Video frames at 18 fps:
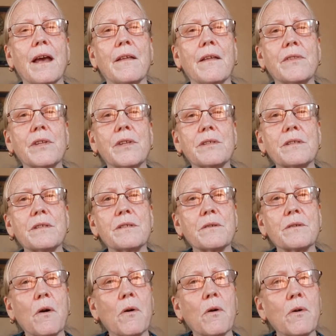And this is
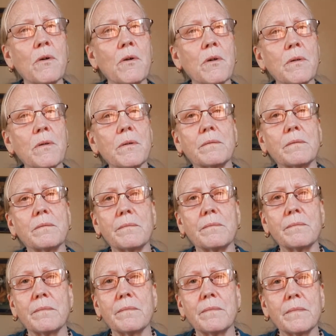all
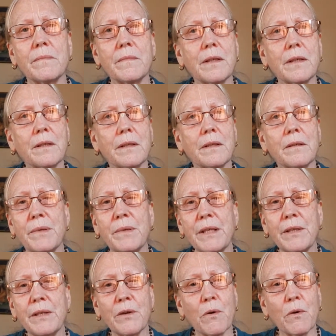
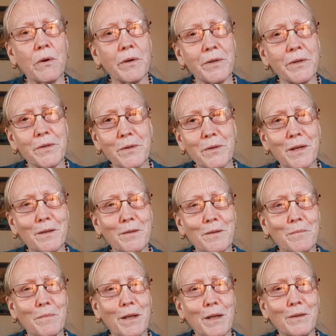being
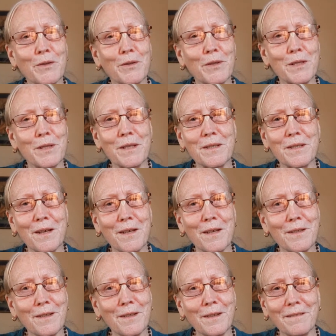orchestrated by Lord
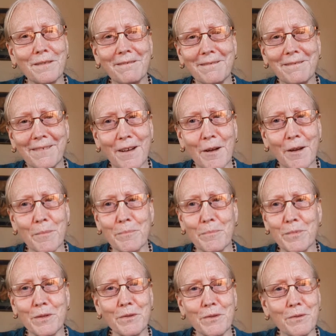Chaitanya
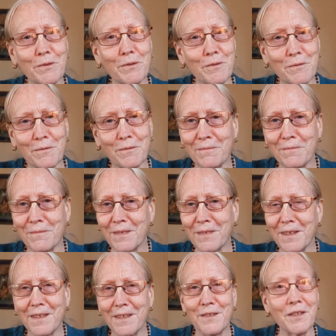up to
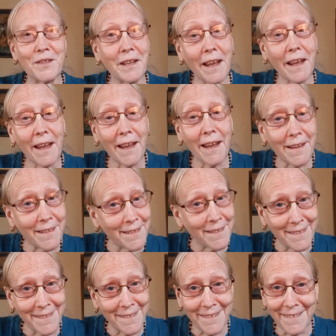today.